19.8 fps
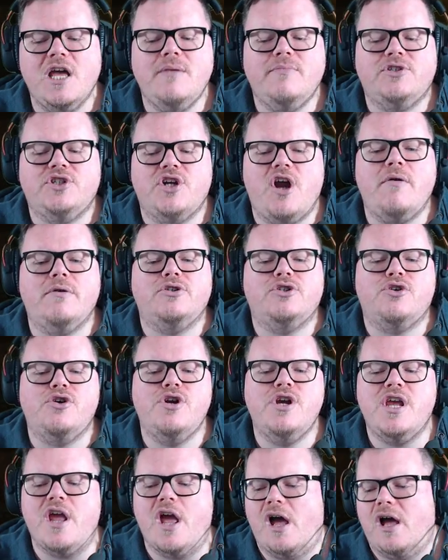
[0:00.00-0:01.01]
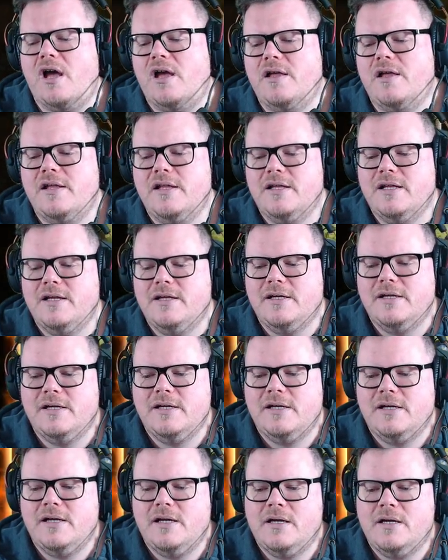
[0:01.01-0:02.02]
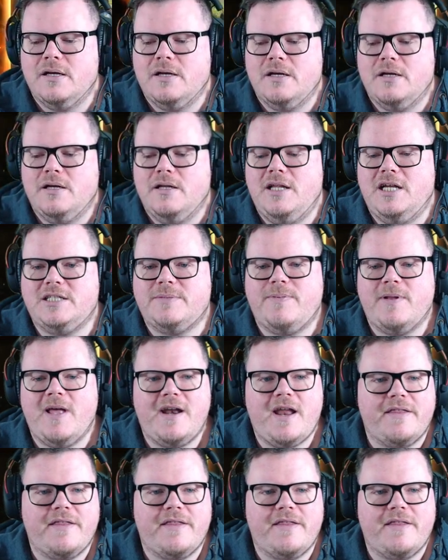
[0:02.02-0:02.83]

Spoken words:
territory. Let's play another